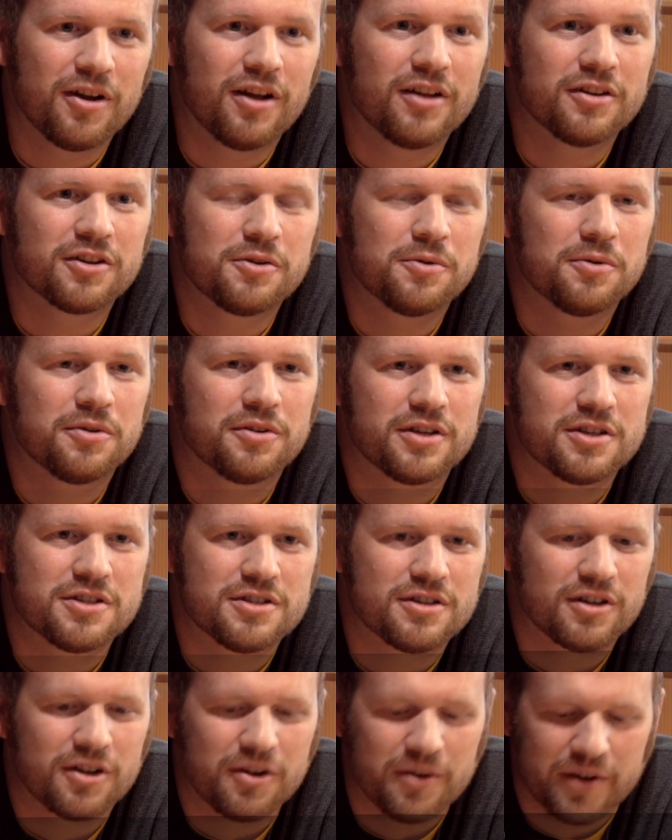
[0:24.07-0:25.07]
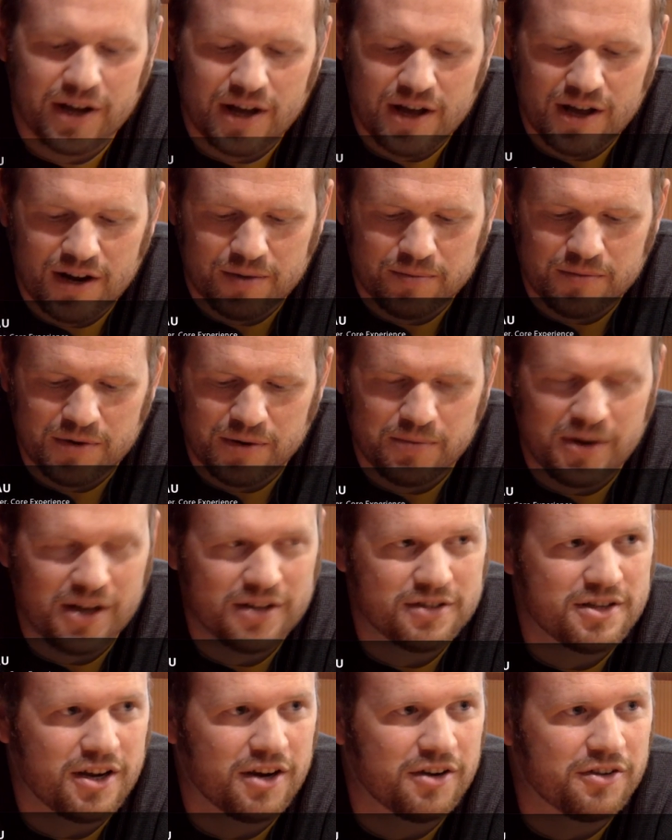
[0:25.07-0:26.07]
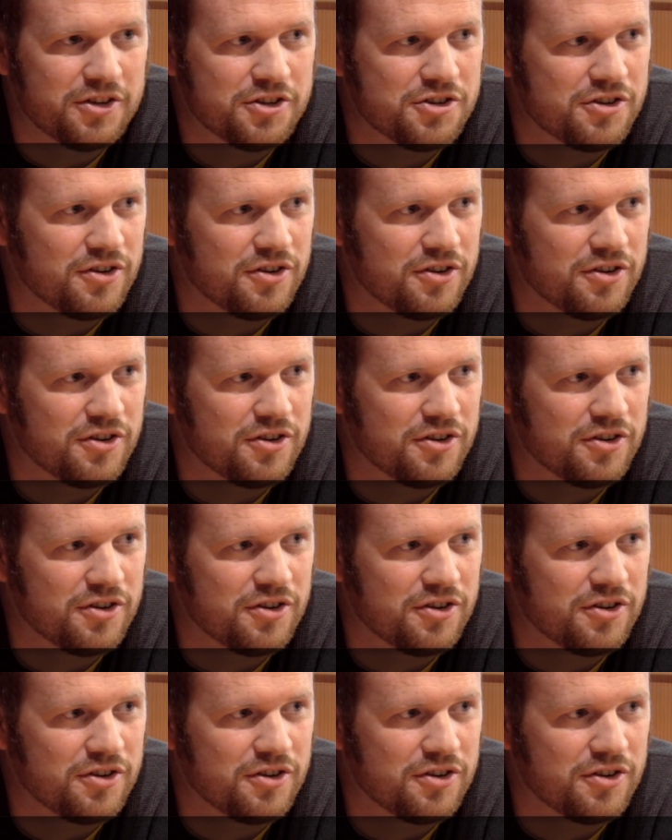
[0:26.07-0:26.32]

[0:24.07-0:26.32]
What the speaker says: and all the cool things that are going on, I'm not entirely